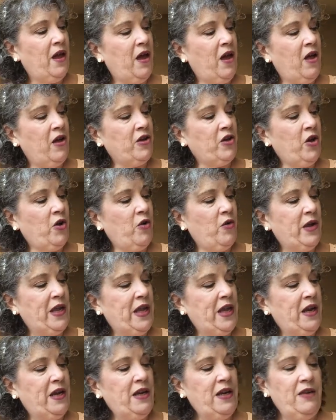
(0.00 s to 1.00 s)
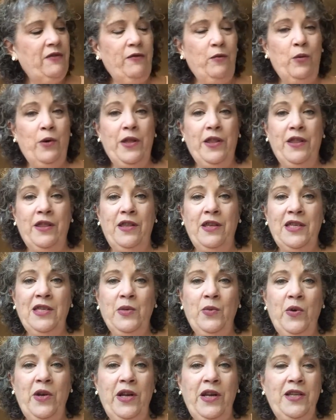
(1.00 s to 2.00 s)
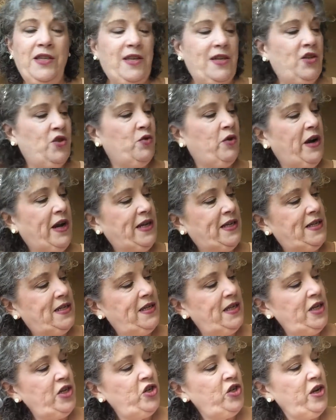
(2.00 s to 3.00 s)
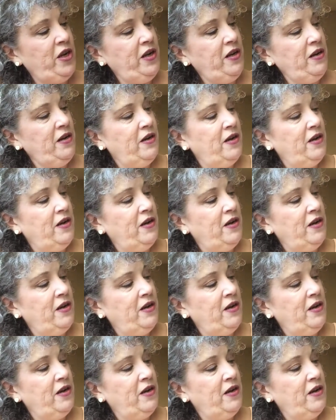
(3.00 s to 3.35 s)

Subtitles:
I'll go in with this one as a transition.